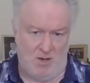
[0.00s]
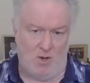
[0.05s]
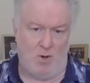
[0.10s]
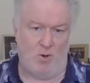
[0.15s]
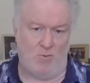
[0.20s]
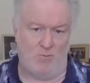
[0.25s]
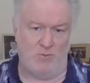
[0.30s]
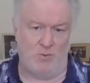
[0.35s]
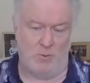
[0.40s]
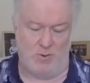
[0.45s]

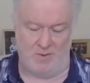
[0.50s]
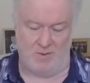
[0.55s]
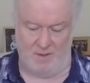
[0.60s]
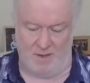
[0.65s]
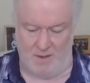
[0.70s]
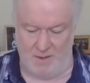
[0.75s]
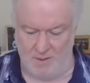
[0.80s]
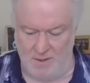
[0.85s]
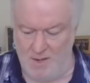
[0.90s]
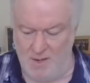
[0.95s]
of knowing
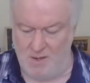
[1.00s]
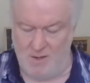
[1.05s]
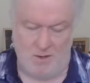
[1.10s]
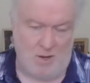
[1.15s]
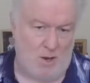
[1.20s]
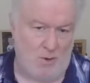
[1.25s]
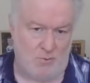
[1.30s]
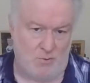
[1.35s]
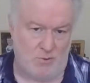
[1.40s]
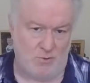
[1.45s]
that.
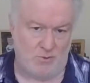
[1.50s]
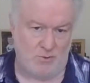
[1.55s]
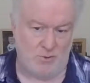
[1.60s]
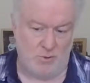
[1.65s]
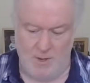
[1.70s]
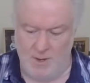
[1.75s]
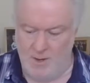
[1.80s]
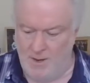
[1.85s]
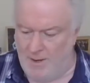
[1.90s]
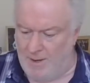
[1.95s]
How could you?
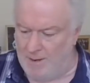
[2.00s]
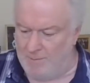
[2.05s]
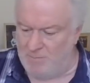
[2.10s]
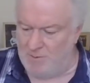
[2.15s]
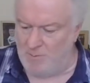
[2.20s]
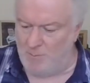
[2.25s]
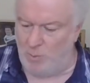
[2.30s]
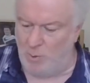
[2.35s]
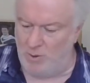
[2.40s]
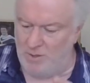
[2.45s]
And
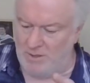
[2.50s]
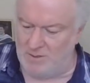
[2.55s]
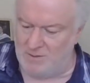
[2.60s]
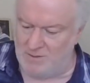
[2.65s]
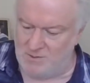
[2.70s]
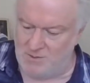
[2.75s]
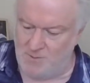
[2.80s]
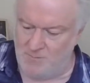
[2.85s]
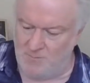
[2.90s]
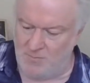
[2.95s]
the point
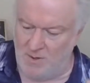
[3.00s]
is,